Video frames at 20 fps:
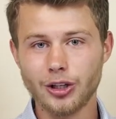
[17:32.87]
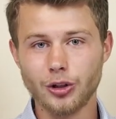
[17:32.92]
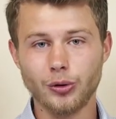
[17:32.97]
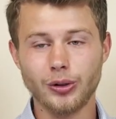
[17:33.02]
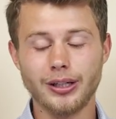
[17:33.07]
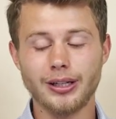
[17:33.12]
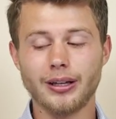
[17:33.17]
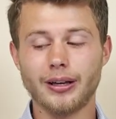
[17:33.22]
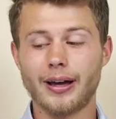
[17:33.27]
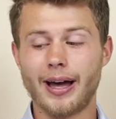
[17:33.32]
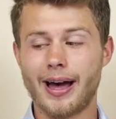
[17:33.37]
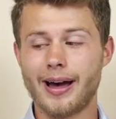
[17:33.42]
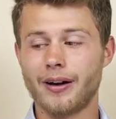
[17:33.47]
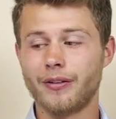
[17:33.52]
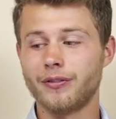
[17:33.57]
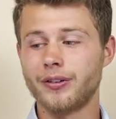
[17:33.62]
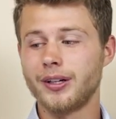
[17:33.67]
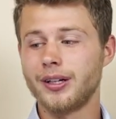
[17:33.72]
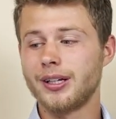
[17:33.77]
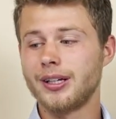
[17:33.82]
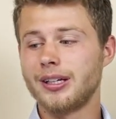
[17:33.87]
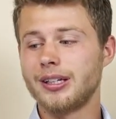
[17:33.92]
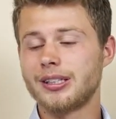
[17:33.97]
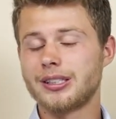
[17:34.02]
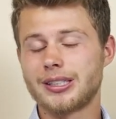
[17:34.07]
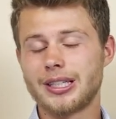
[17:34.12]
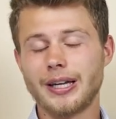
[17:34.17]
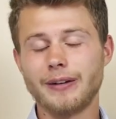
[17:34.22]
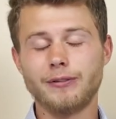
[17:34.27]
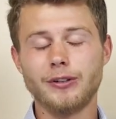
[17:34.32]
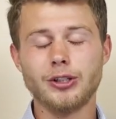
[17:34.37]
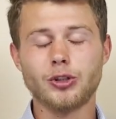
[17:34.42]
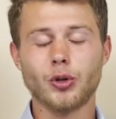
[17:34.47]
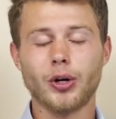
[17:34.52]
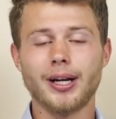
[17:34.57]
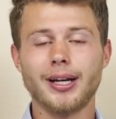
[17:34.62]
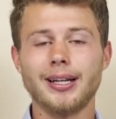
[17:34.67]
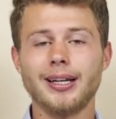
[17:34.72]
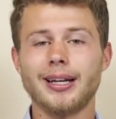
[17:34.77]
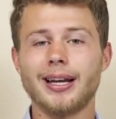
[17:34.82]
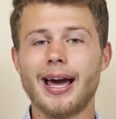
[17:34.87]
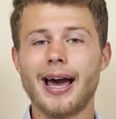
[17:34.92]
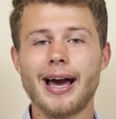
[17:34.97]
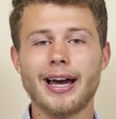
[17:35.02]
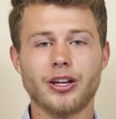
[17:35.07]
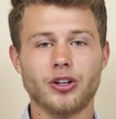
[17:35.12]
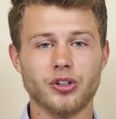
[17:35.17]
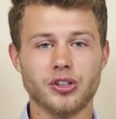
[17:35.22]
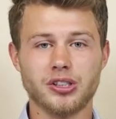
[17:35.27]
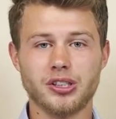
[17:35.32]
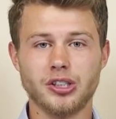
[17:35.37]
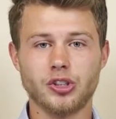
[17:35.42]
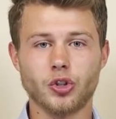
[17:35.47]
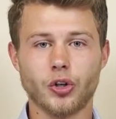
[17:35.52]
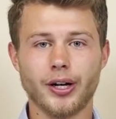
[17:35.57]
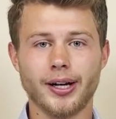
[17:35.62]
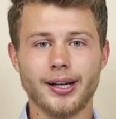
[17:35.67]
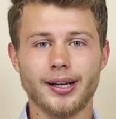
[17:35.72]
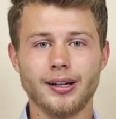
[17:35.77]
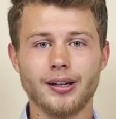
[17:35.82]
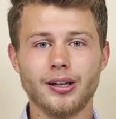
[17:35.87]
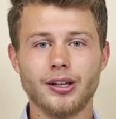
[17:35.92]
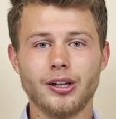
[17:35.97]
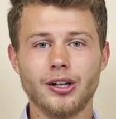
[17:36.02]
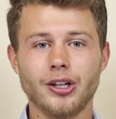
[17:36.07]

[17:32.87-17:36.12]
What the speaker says: You need to have safety training and accuracy training